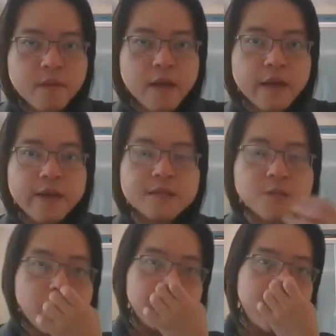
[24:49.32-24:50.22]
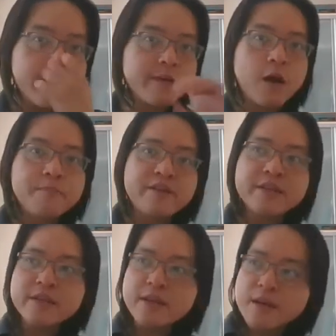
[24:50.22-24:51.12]
Yeah, so when we have an
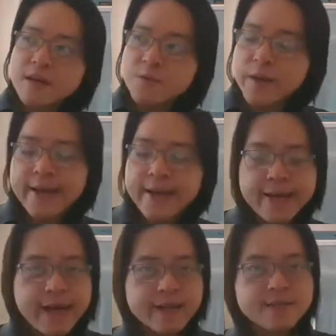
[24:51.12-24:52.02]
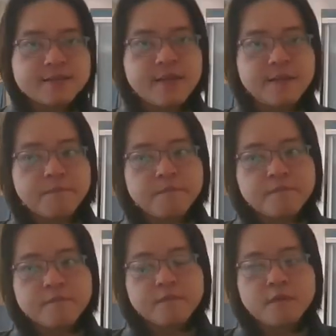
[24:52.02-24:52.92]
operator, we get the eigenstate.
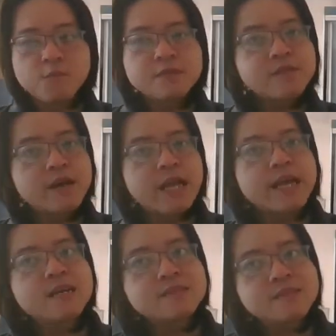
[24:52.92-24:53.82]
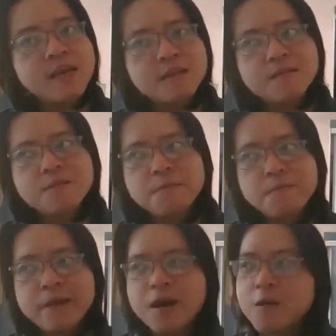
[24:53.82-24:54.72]
Once you got an eigenstate, we
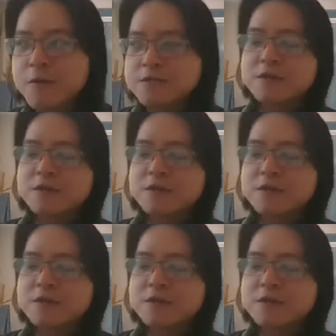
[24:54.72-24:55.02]
always want